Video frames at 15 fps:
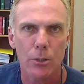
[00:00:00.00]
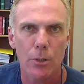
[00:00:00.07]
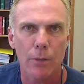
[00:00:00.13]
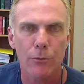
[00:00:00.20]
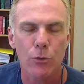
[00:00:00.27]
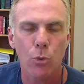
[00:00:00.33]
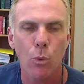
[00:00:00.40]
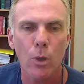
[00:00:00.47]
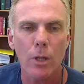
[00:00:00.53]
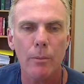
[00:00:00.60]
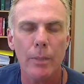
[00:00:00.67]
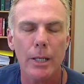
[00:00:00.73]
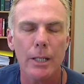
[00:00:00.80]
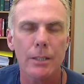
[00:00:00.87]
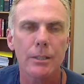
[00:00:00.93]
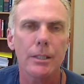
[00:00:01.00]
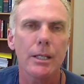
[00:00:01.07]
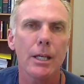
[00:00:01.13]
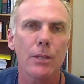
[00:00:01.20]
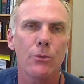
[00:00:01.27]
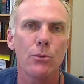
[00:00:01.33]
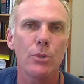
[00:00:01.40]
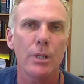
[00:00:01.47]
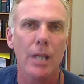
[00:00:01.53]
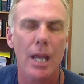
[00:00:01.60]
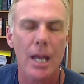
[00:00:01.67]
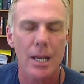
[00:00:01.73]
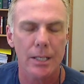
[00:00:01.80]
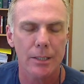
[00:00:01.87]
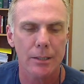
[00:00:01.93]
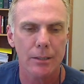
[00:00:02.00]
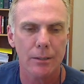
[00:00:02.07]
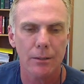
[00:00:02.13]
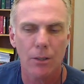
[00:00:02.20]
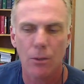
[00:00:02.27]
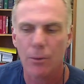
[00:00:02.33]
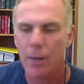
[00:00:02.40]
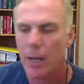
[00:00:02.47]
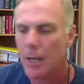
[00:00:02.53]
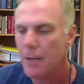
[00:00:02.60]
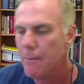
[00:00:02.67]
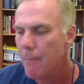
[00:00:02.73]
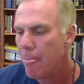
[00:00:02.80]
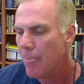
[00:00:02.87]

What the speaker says: You have 20 minutes to get through the case, okay?